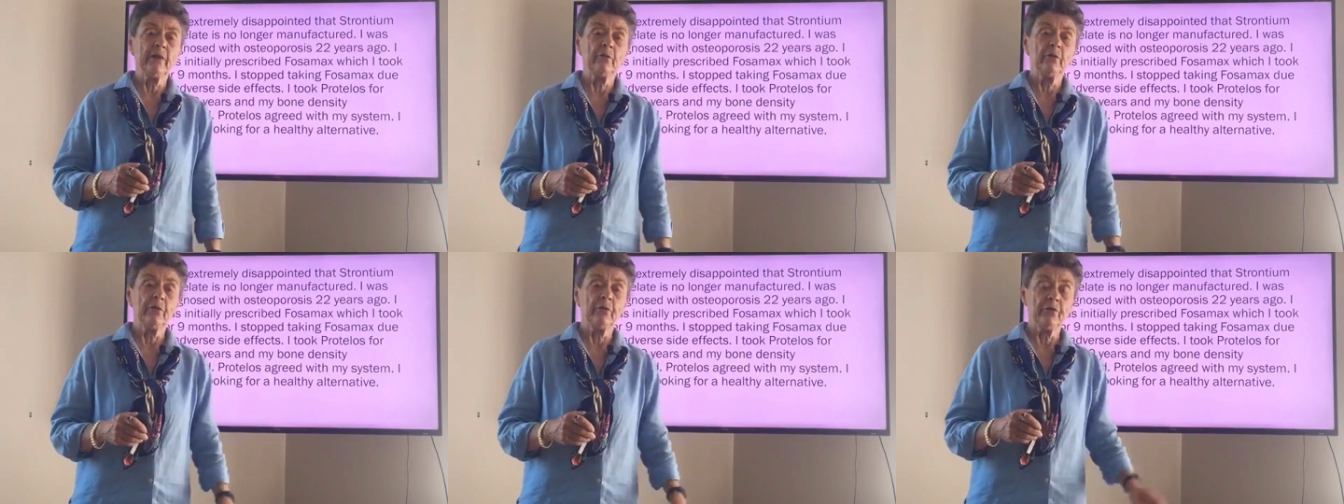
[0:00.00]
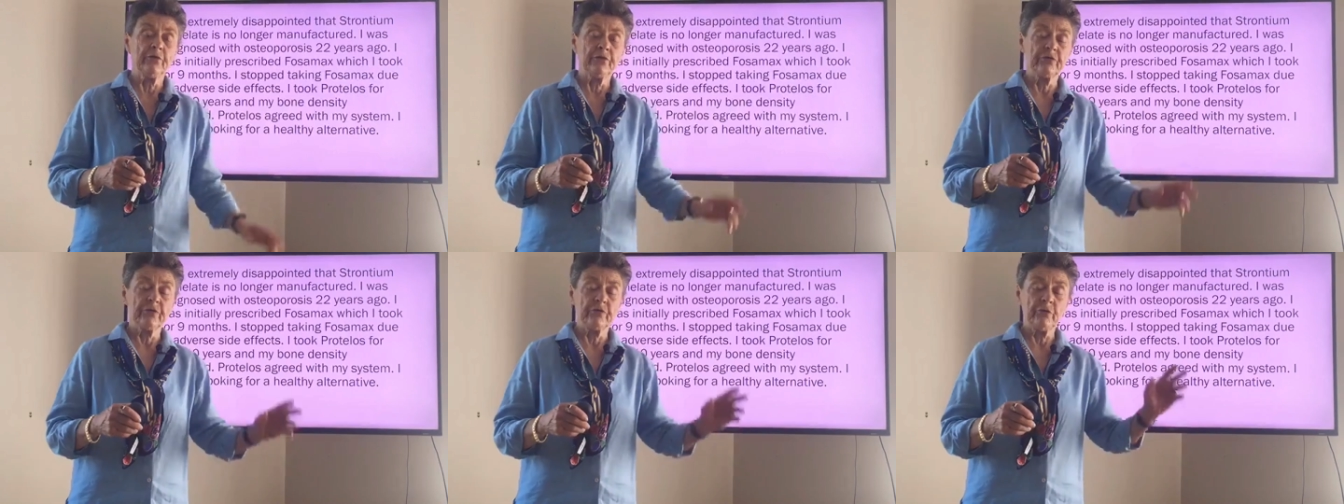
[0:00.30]

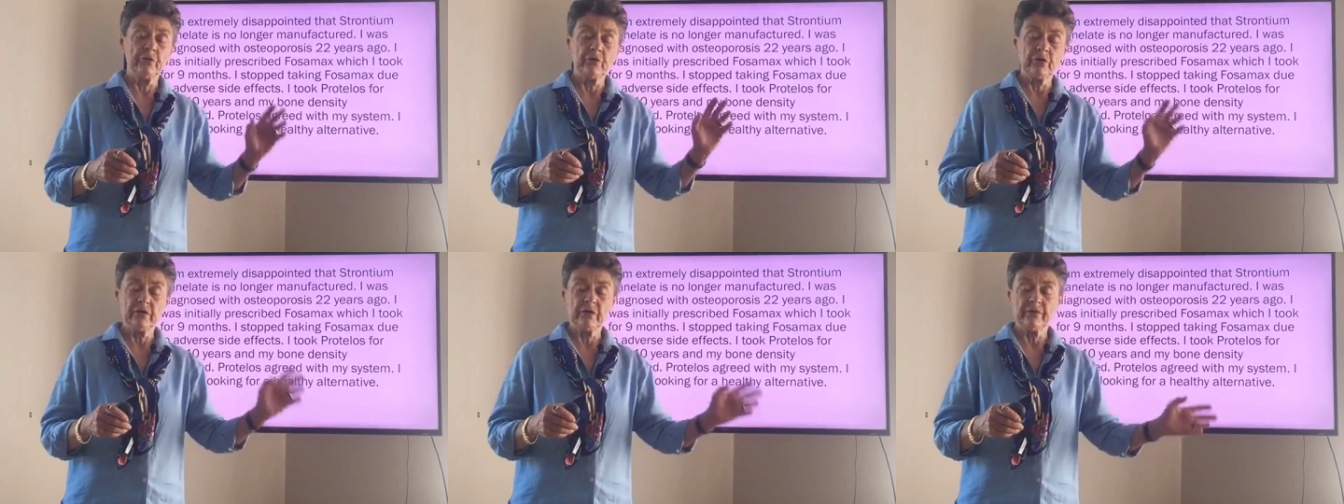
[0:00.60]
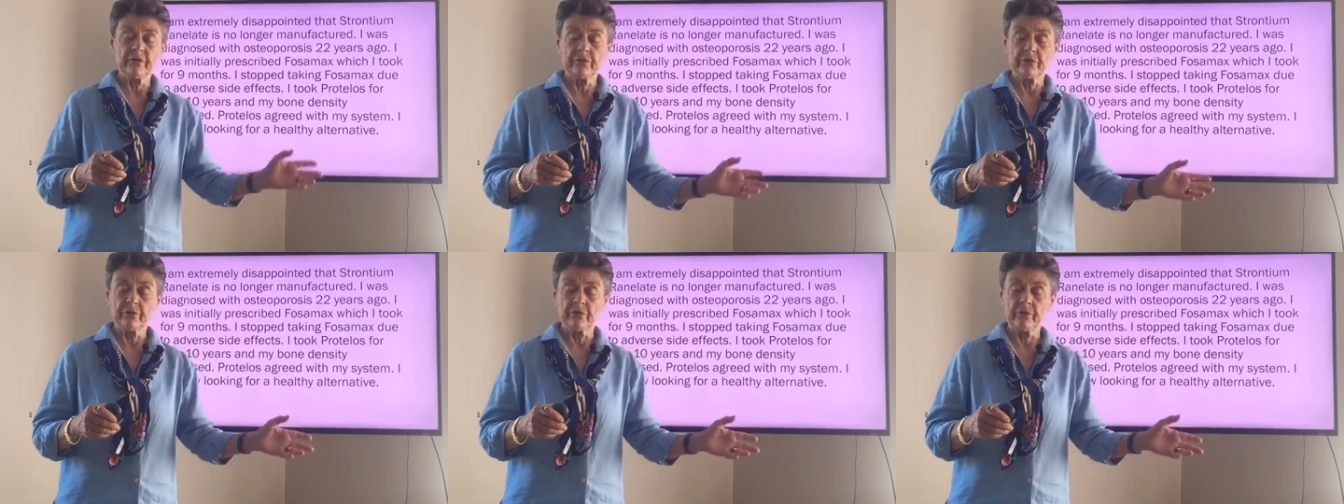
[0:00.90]
whether it's use of
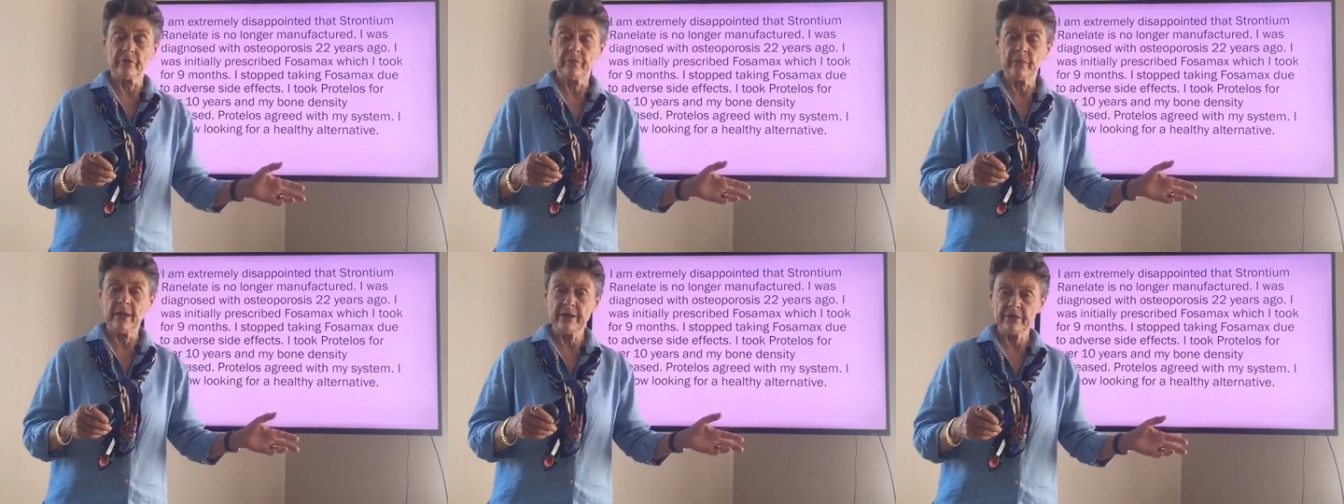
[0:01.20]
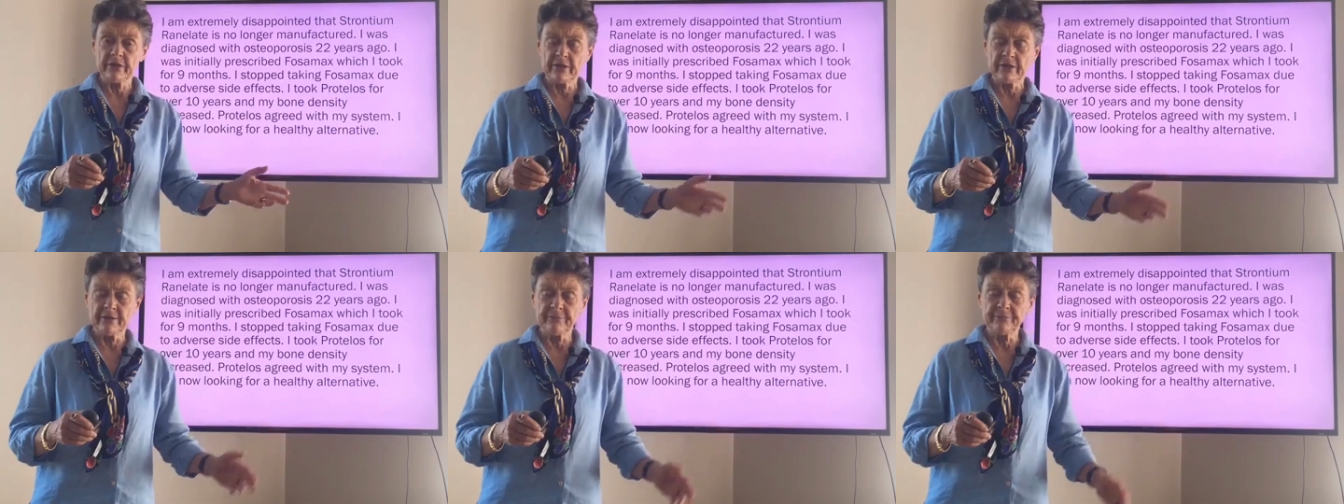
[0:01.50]
a certain
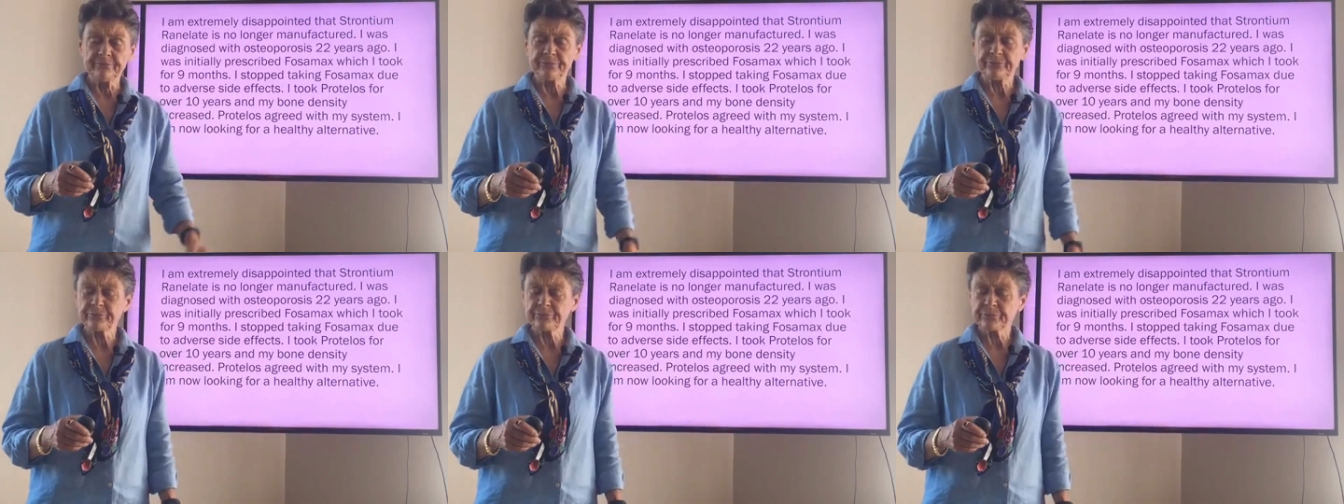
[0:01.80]
medicine,